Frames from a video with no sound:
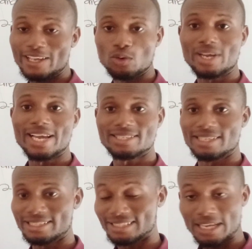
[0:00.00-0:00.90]
You get
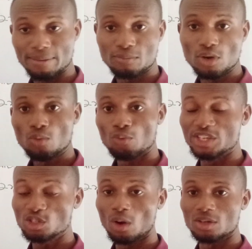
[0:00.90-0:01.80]
the same
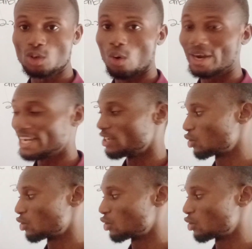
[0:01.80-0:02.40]
result, okay.